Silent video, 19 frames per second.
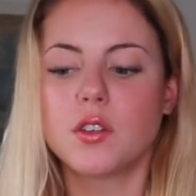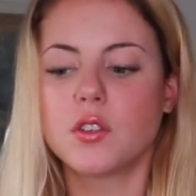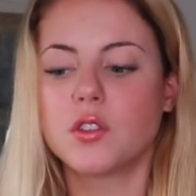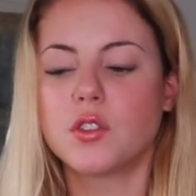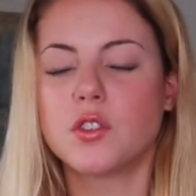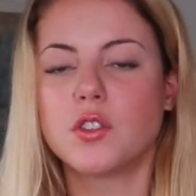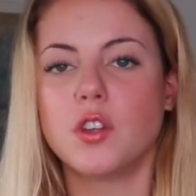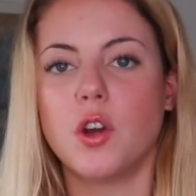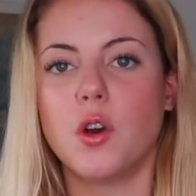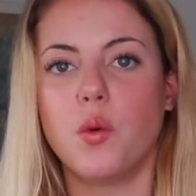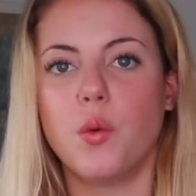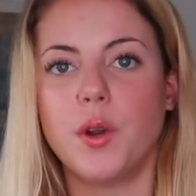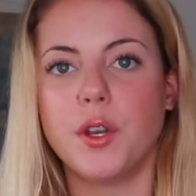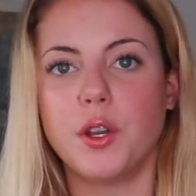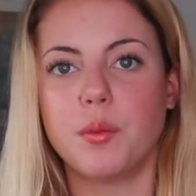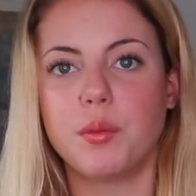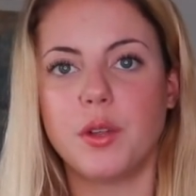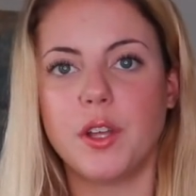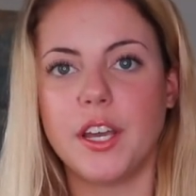So
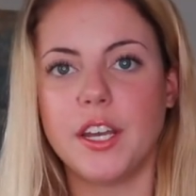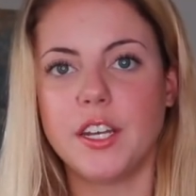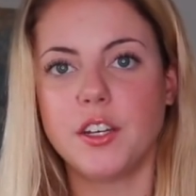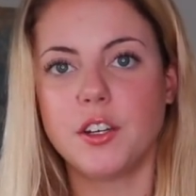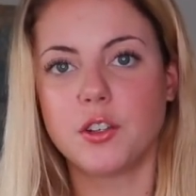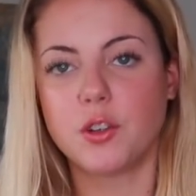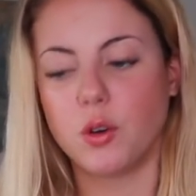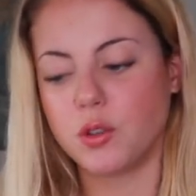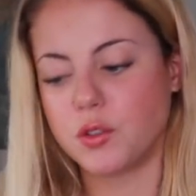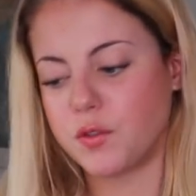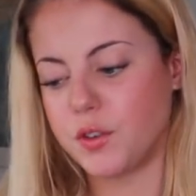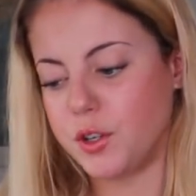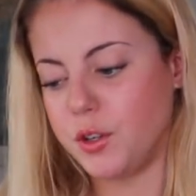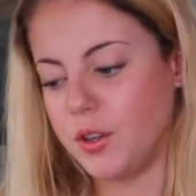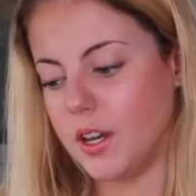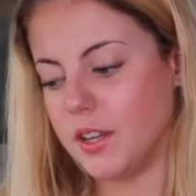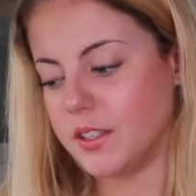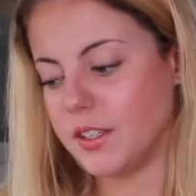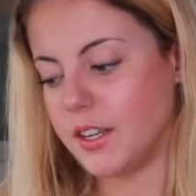when you're planning your goals for
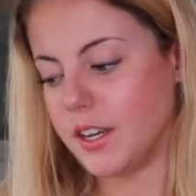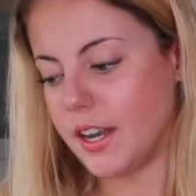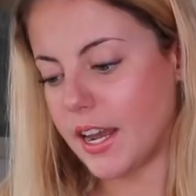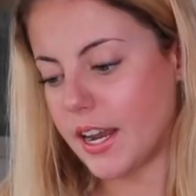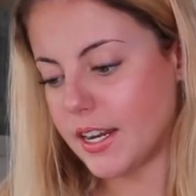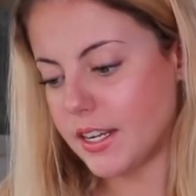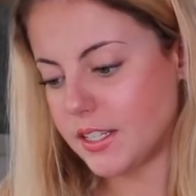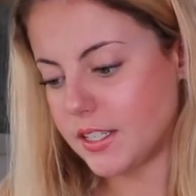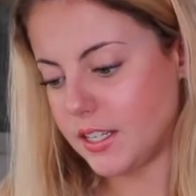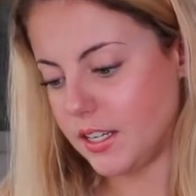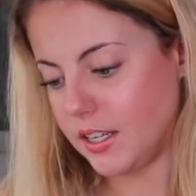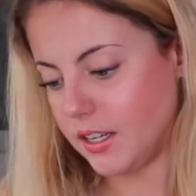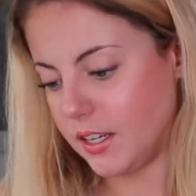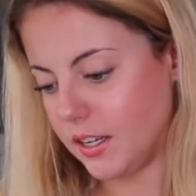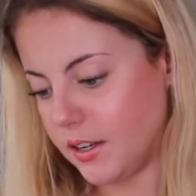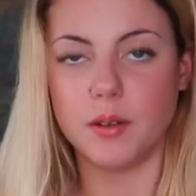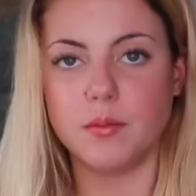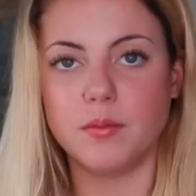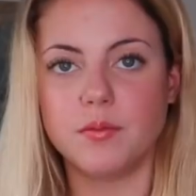
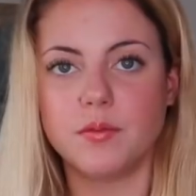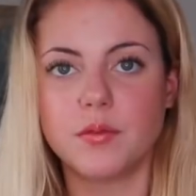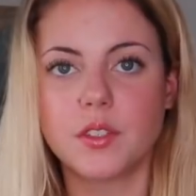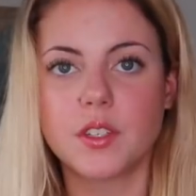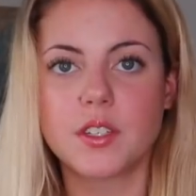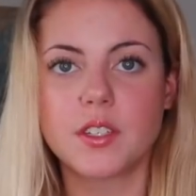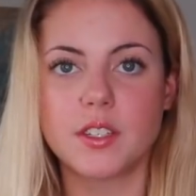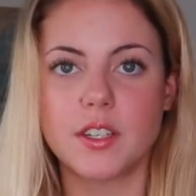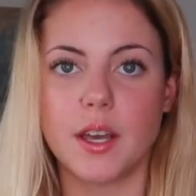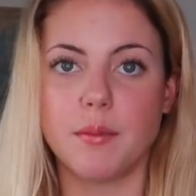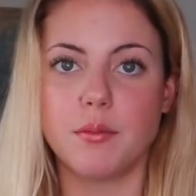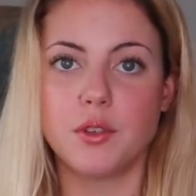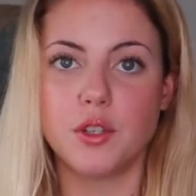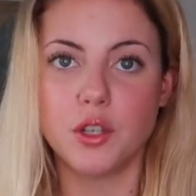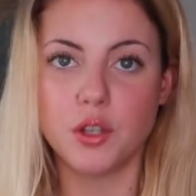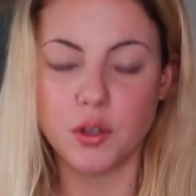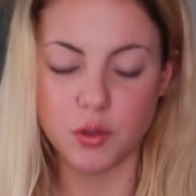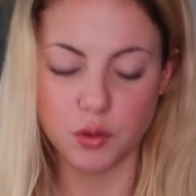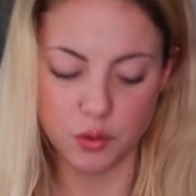2019, step
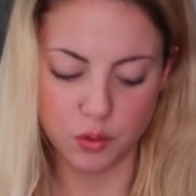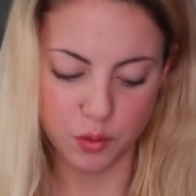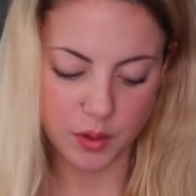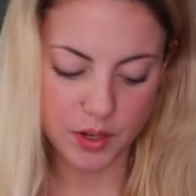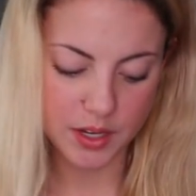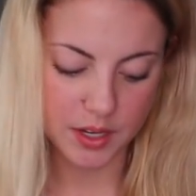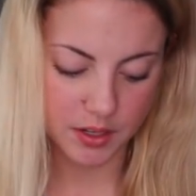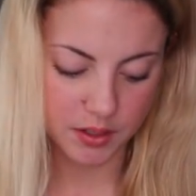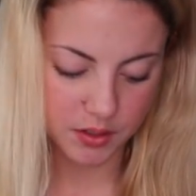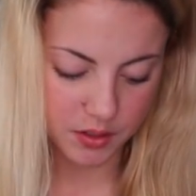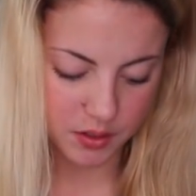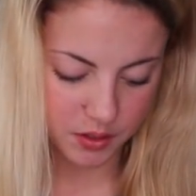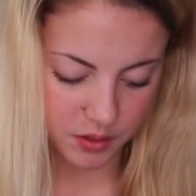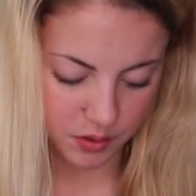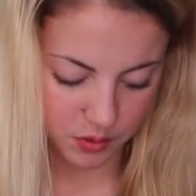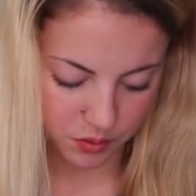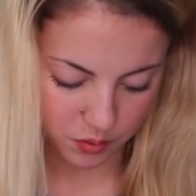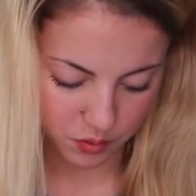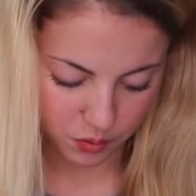2 is
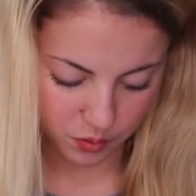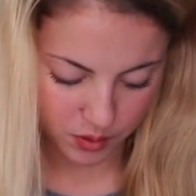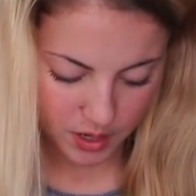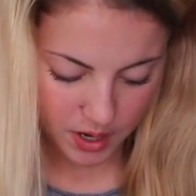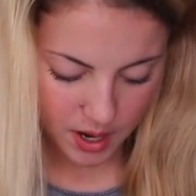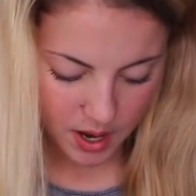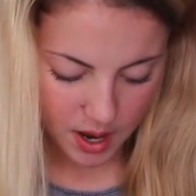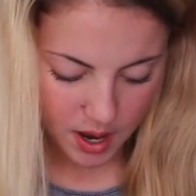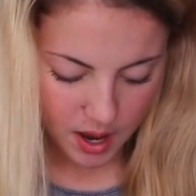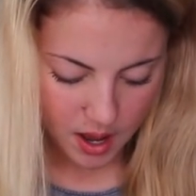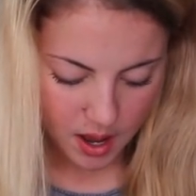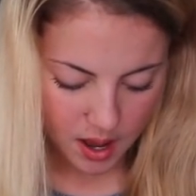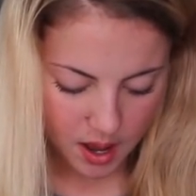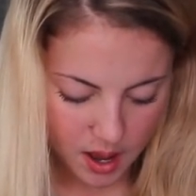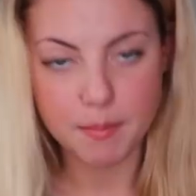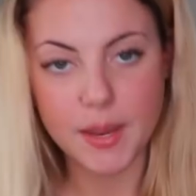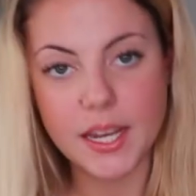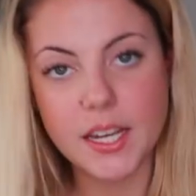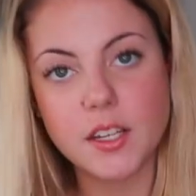to
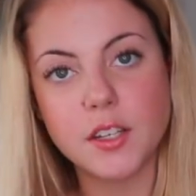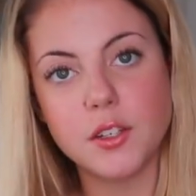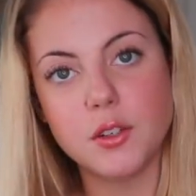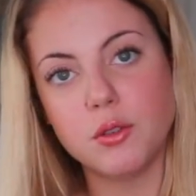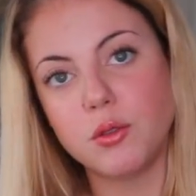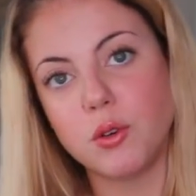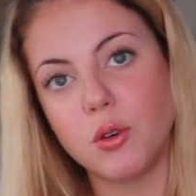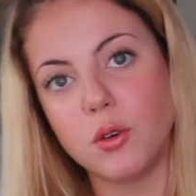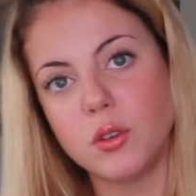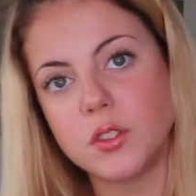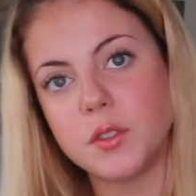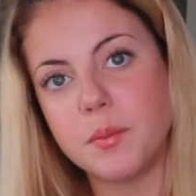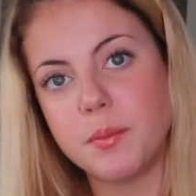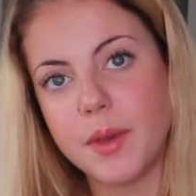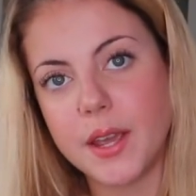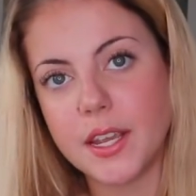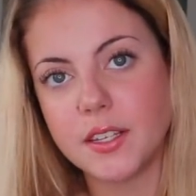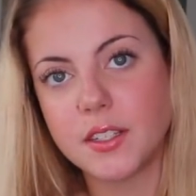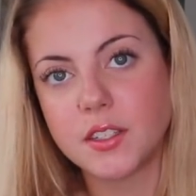make new goals
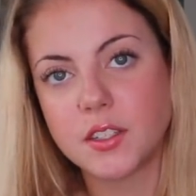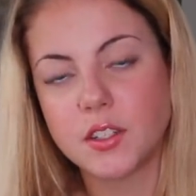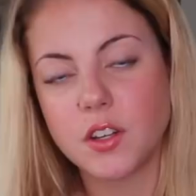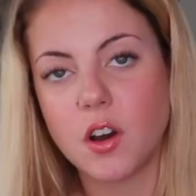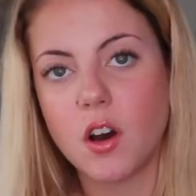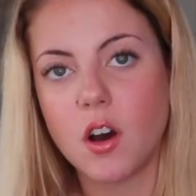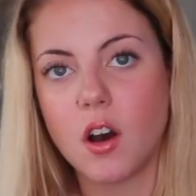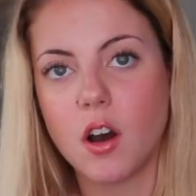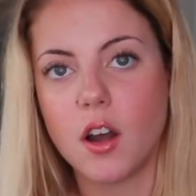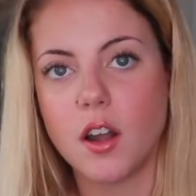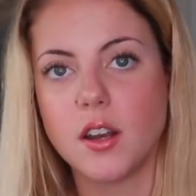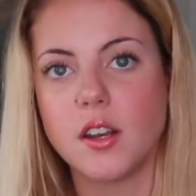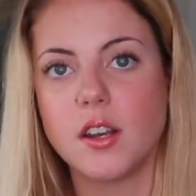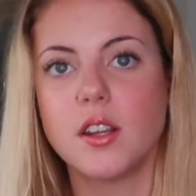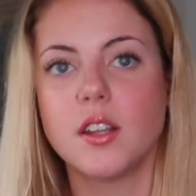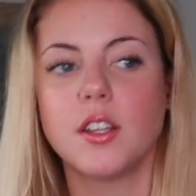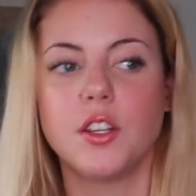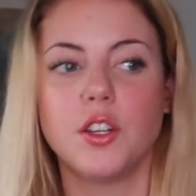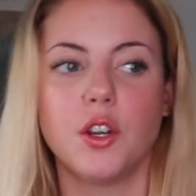based
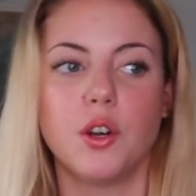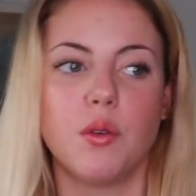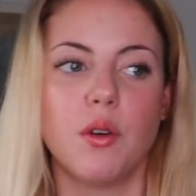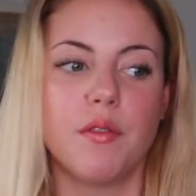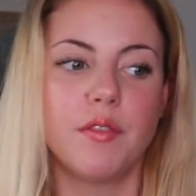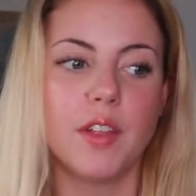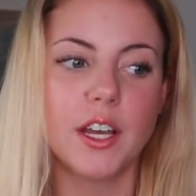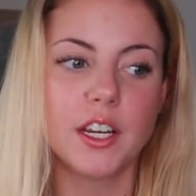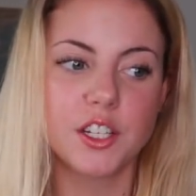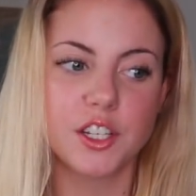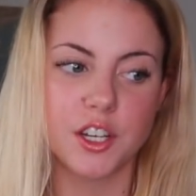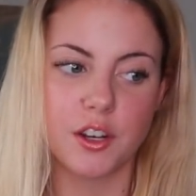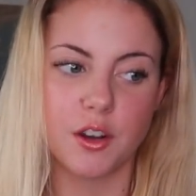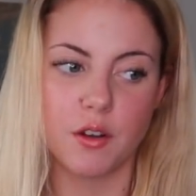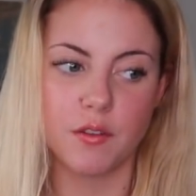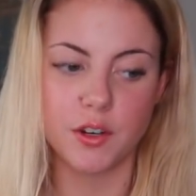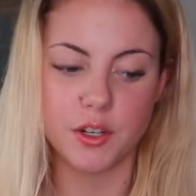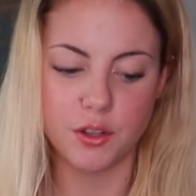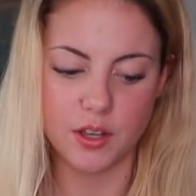on your reflection
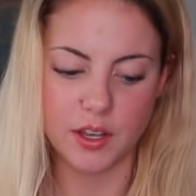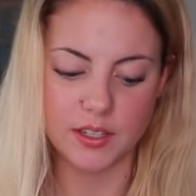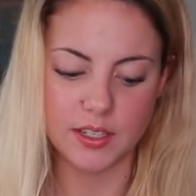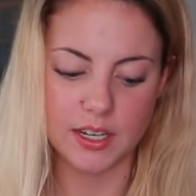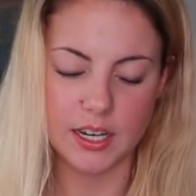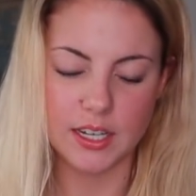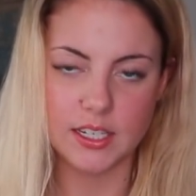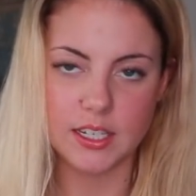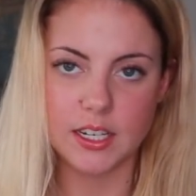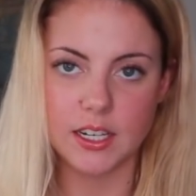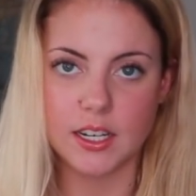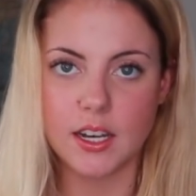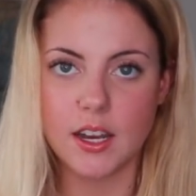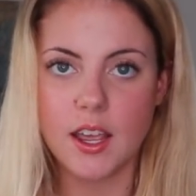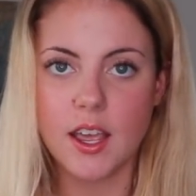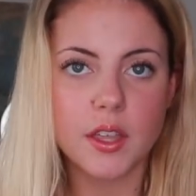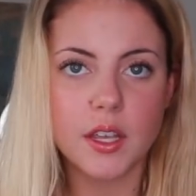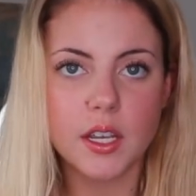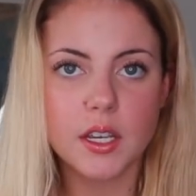over 2018.
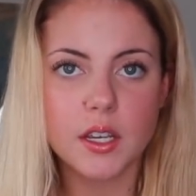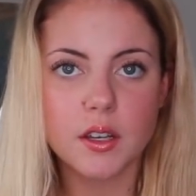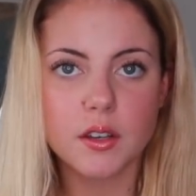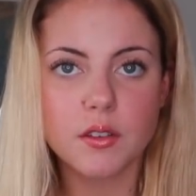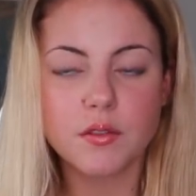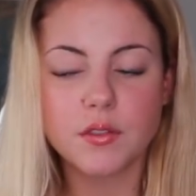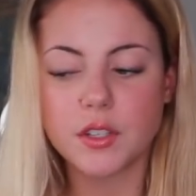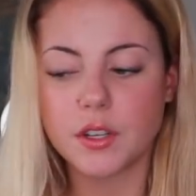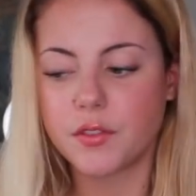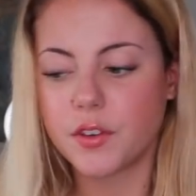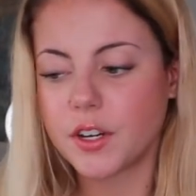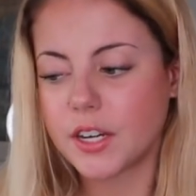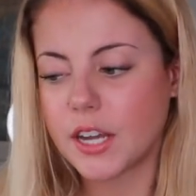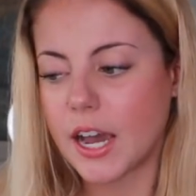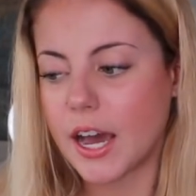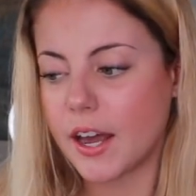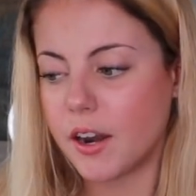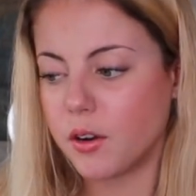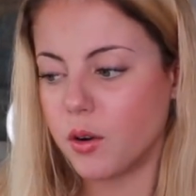Think of different
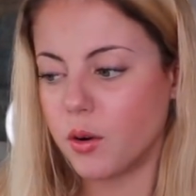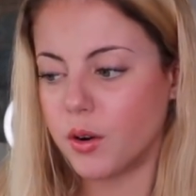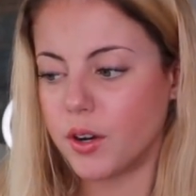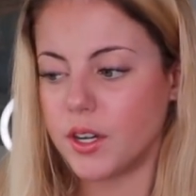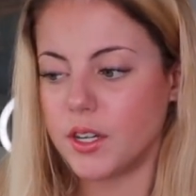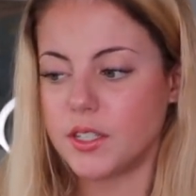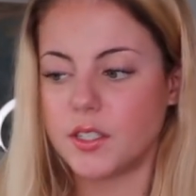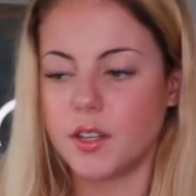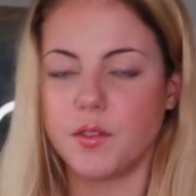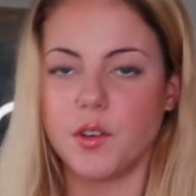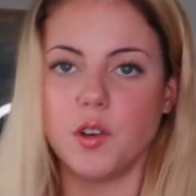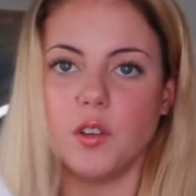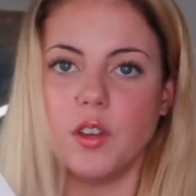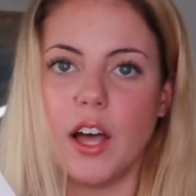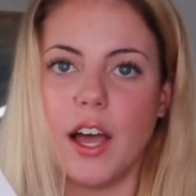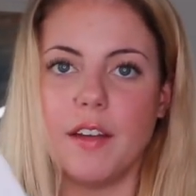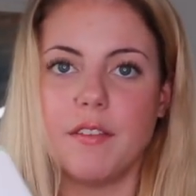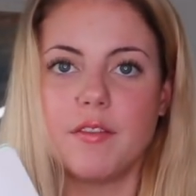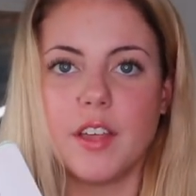categories of your
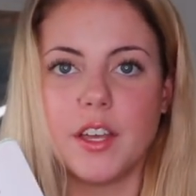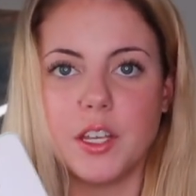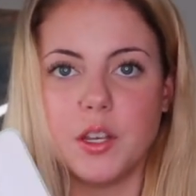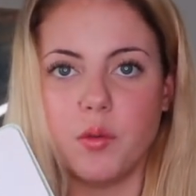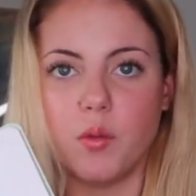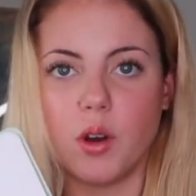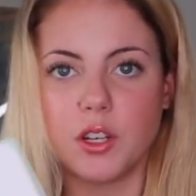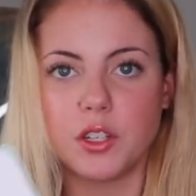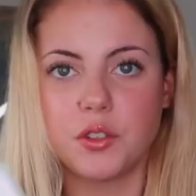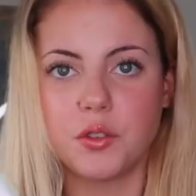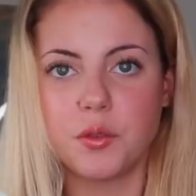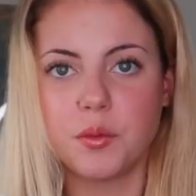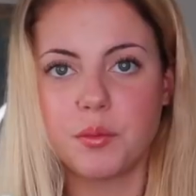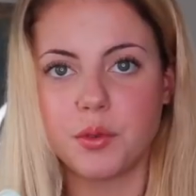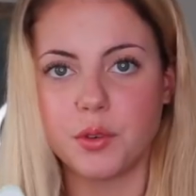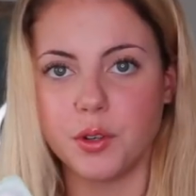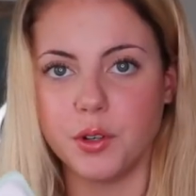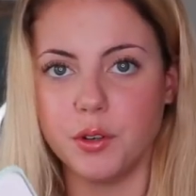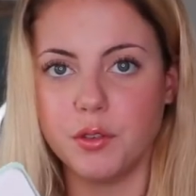life that you want to
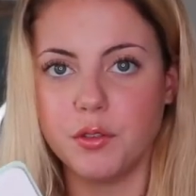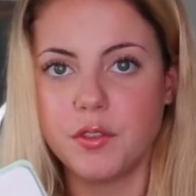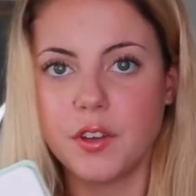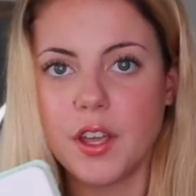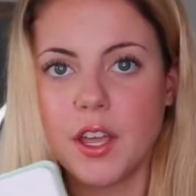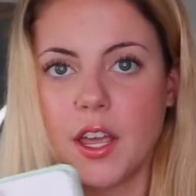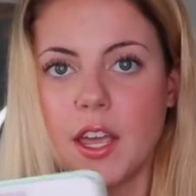improve.